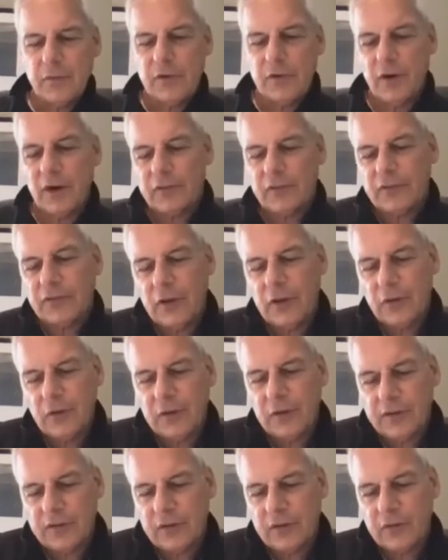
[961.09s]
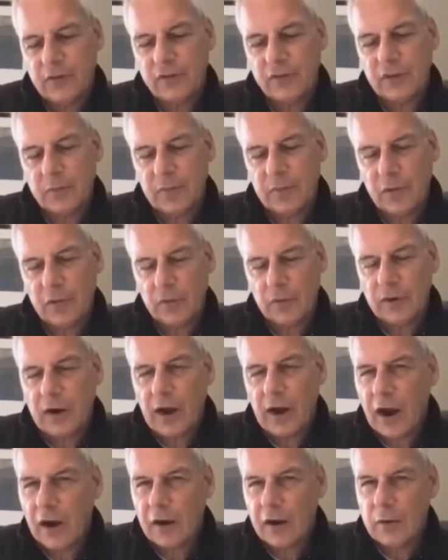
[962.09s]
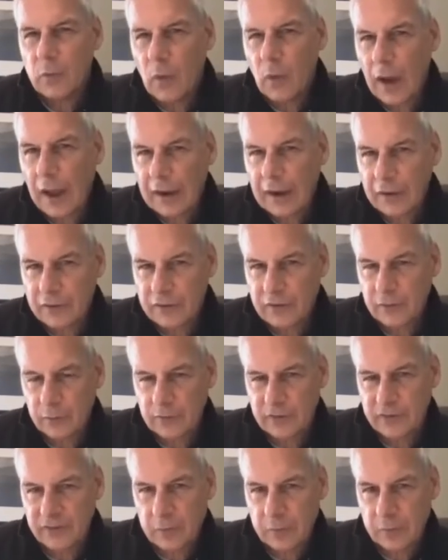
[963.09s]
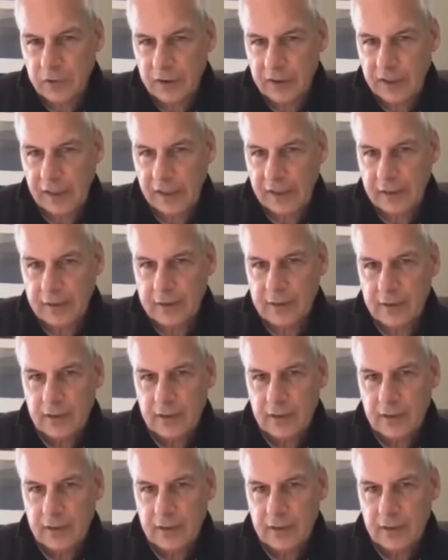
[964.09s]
also, it's interesting, but we're hardwired to reciprocate.